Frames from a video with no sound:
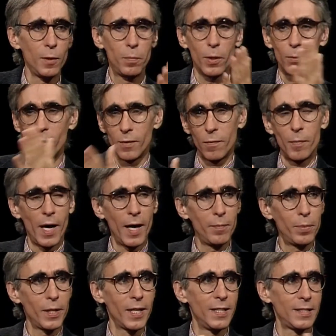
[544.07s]
If you put one of my
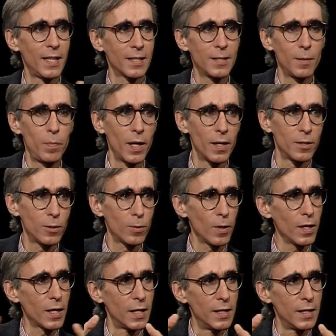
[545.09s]
plays next to Perestroika...